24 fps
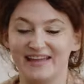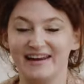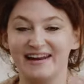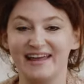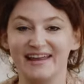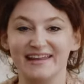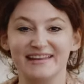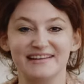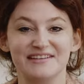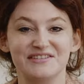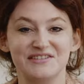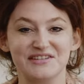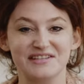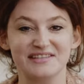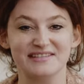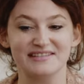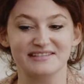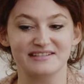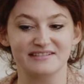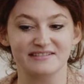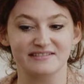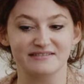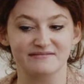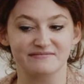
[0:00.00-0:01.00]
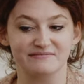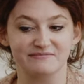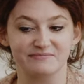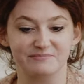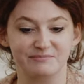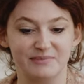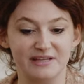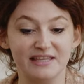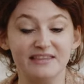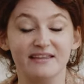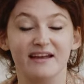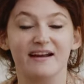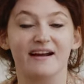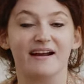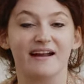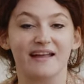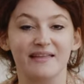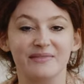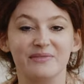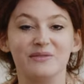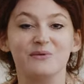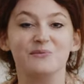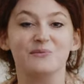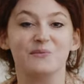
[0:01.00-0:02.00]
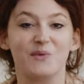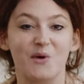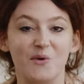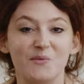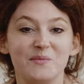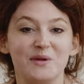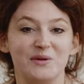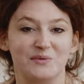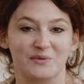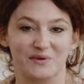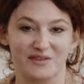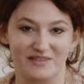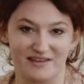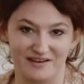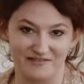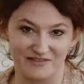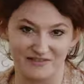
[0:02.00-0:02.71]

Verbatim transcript: Then I can just be there in the moment with